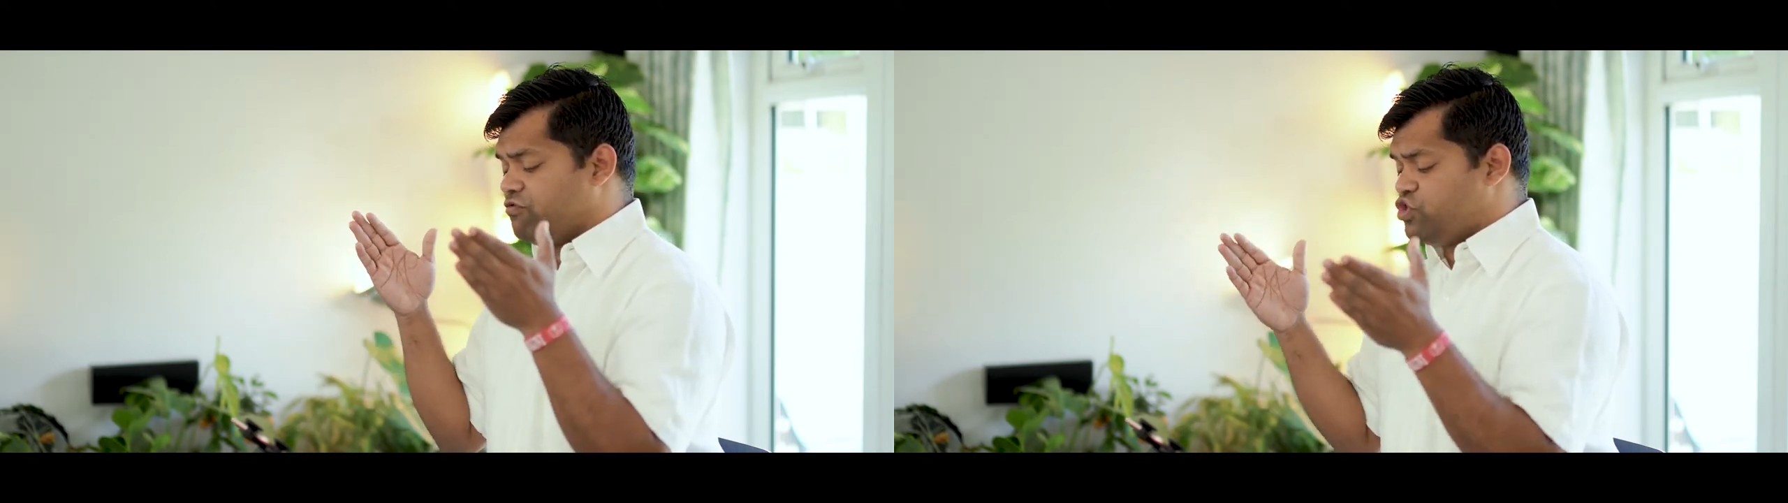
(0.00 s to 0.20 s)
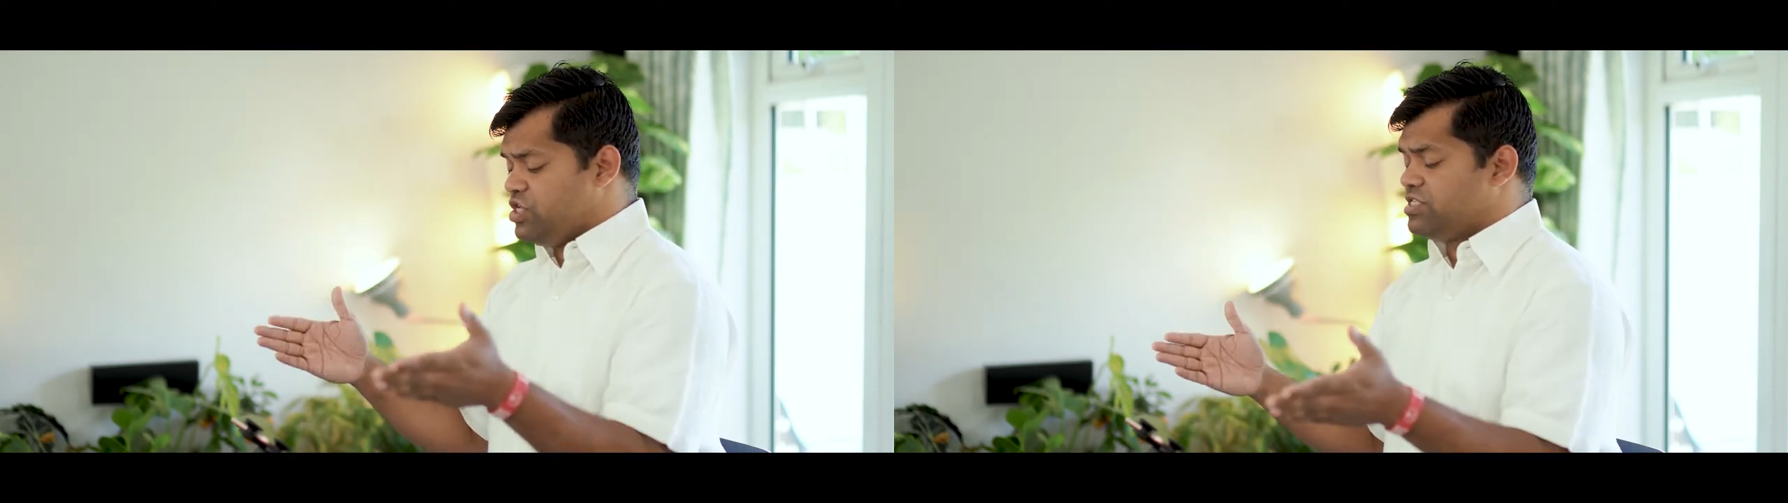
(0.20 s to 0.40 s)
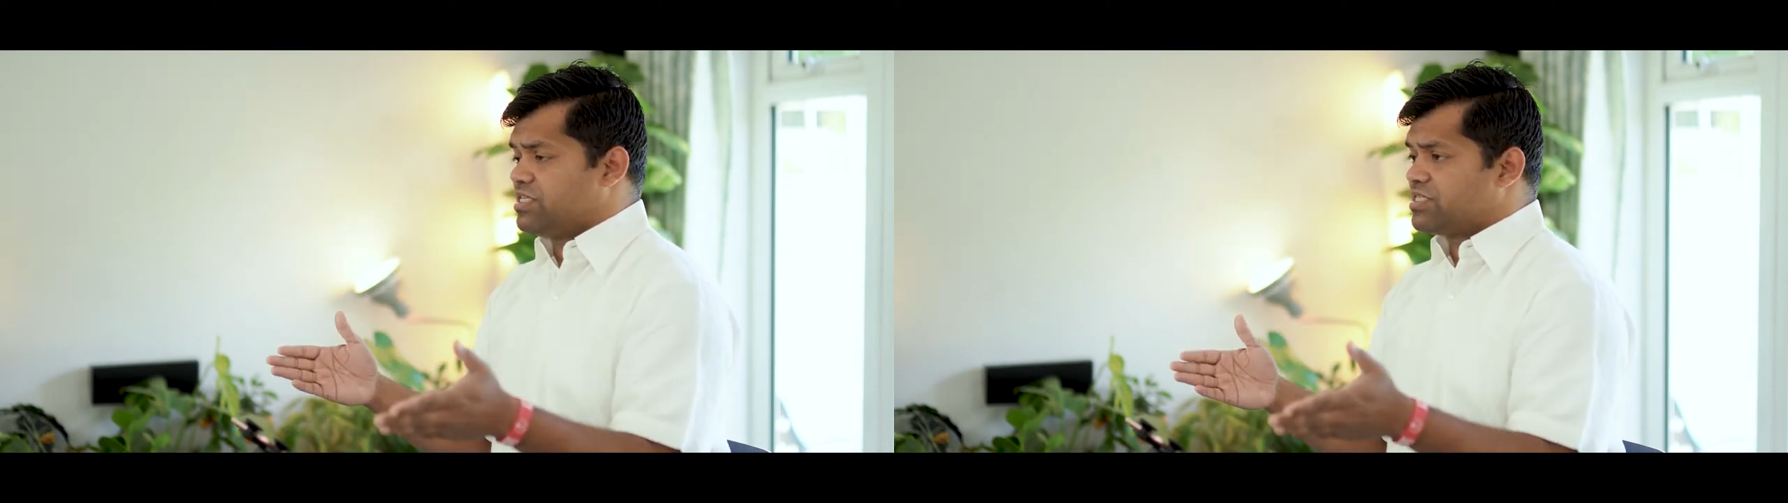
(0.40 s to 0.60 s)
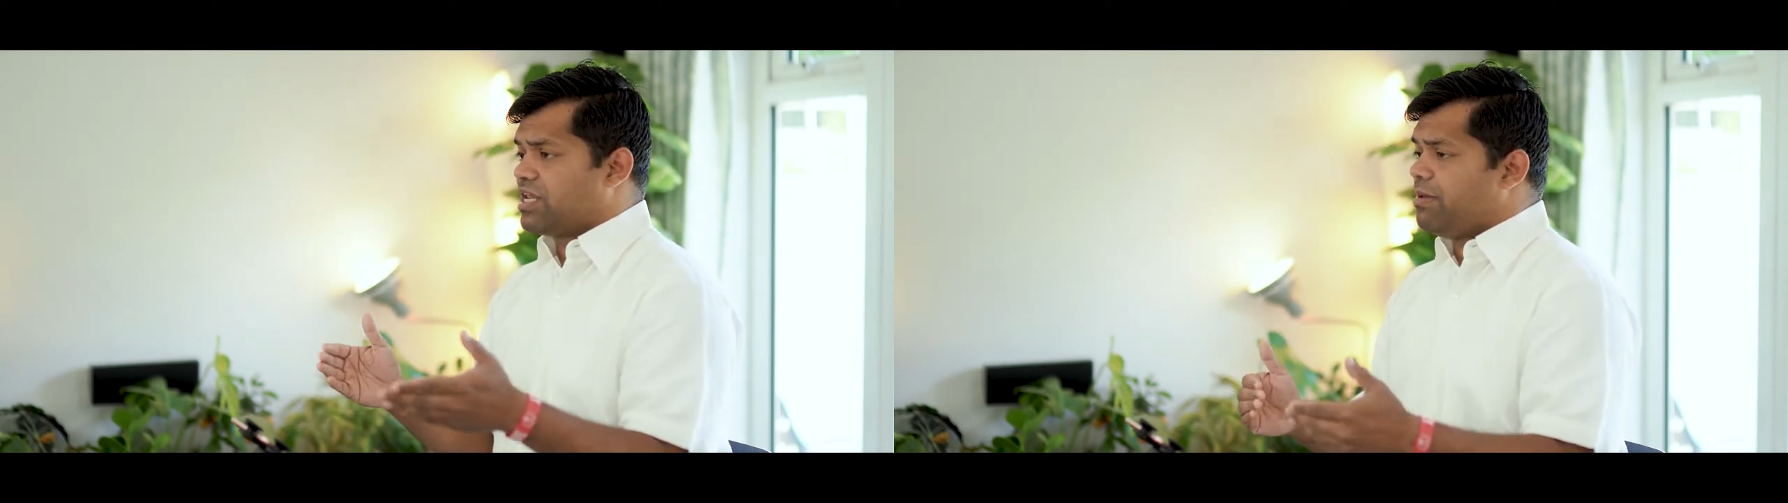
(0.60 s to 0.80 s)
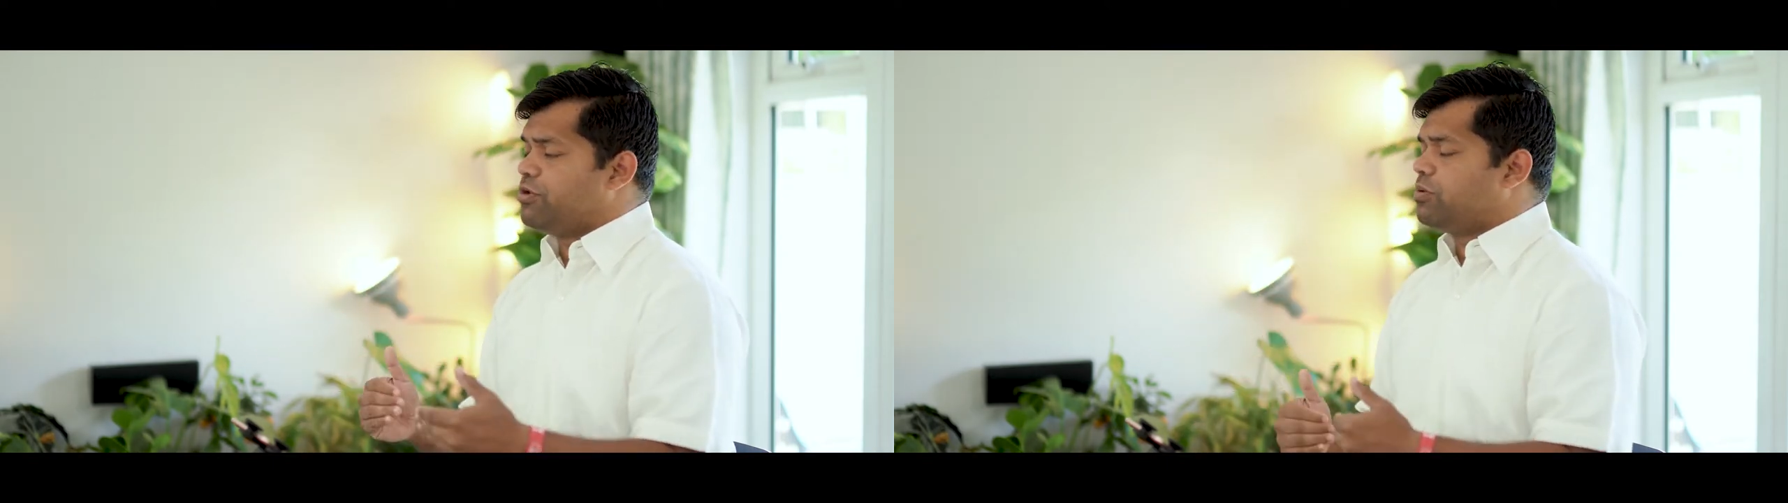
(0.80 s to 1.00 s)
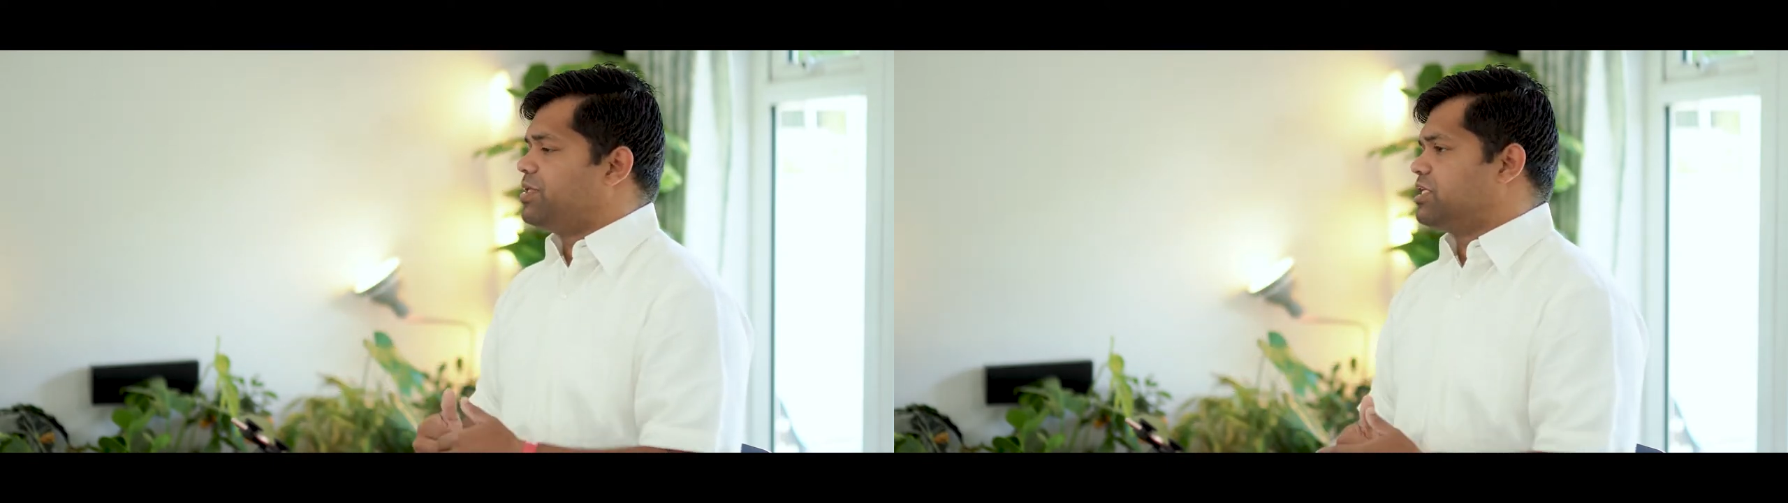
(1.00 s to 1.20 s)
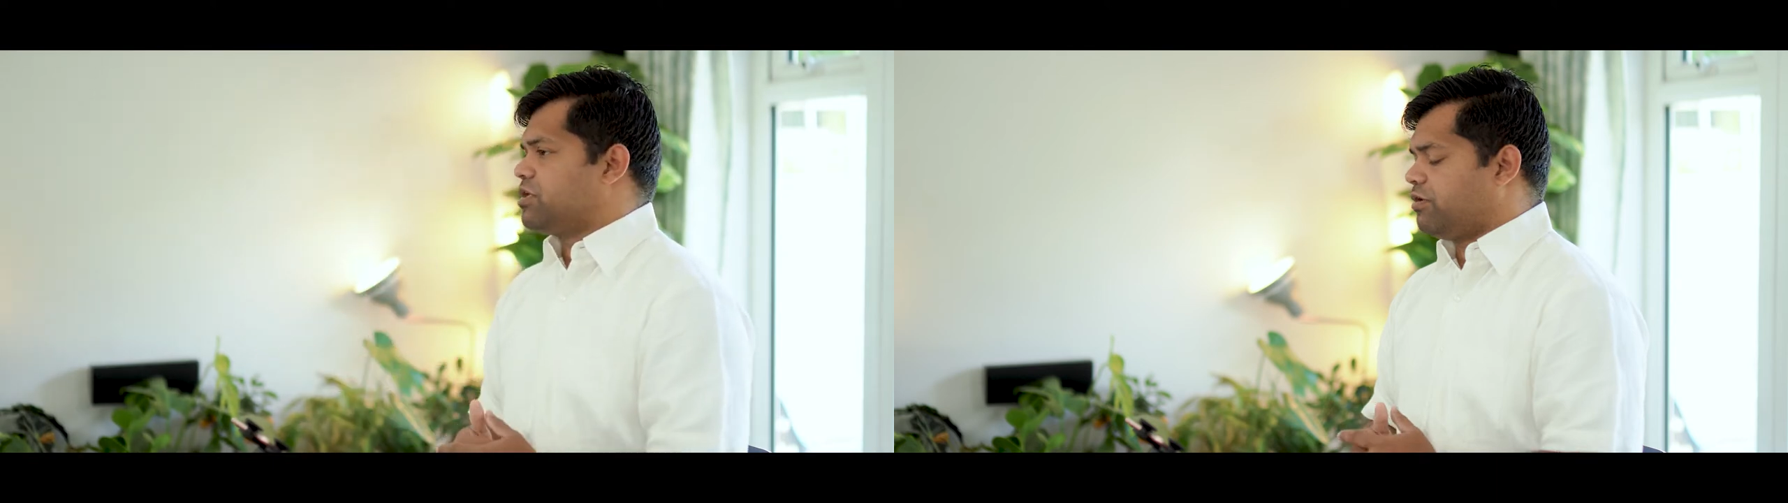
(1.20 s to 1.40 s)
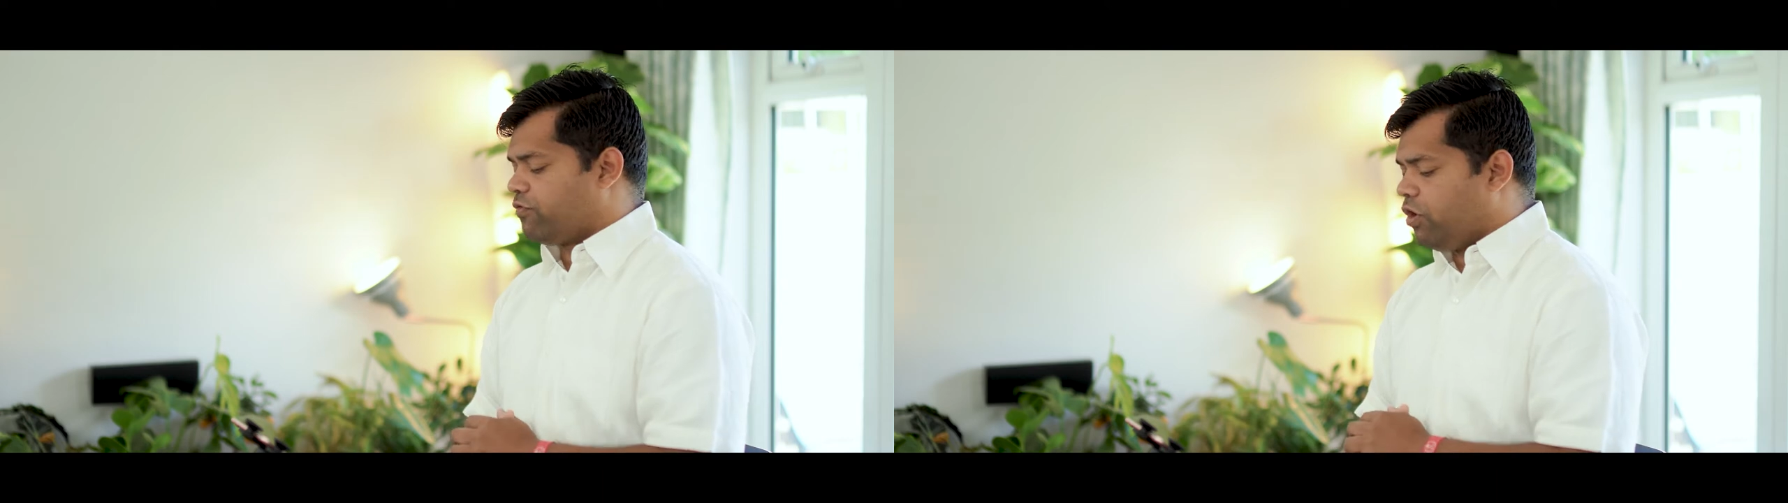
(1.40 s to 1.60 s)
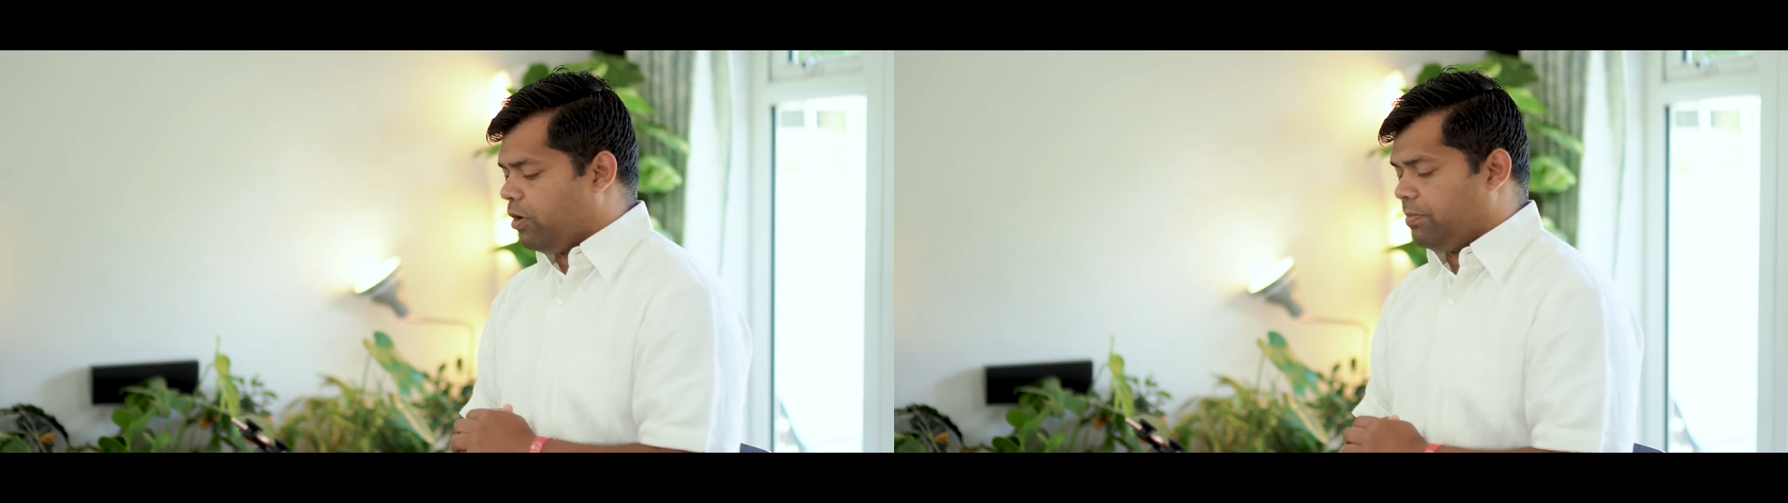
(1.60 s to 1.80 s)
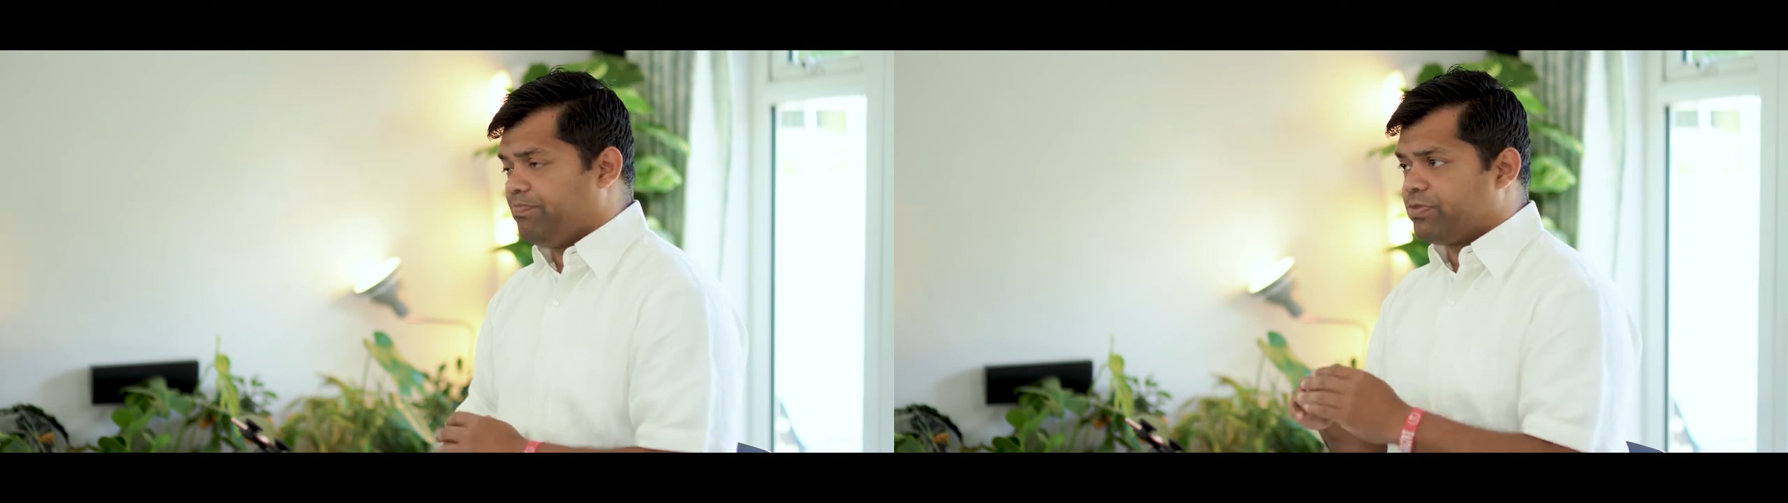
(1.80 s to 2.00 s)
of Jesus claiming to be the Son of God.